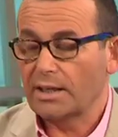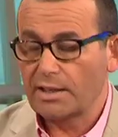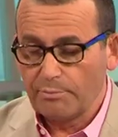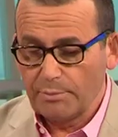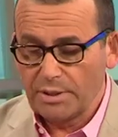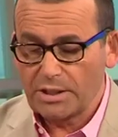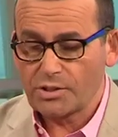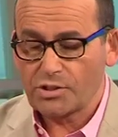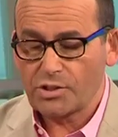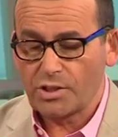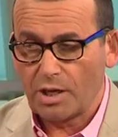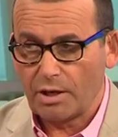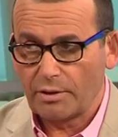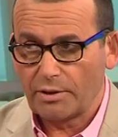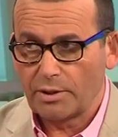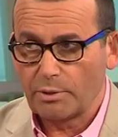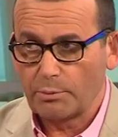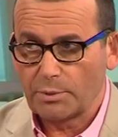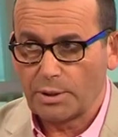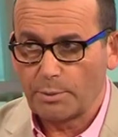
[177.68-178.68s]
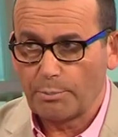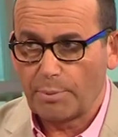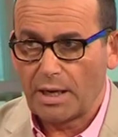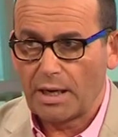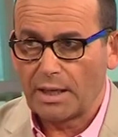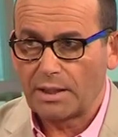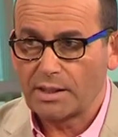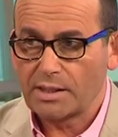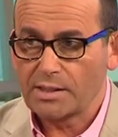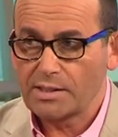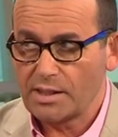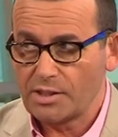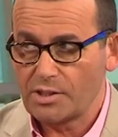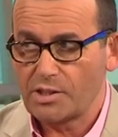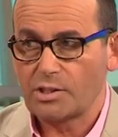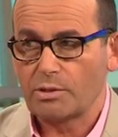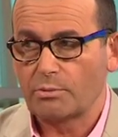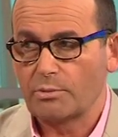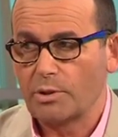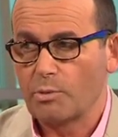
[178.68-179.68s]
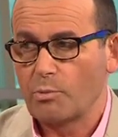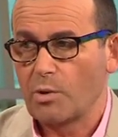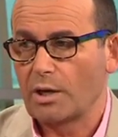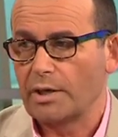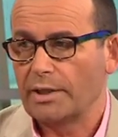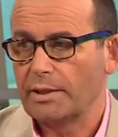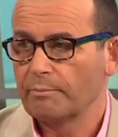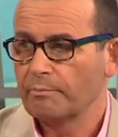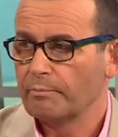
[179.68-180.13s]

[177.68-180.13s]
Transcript: Give me the scenario with the partner, because this is a real worry.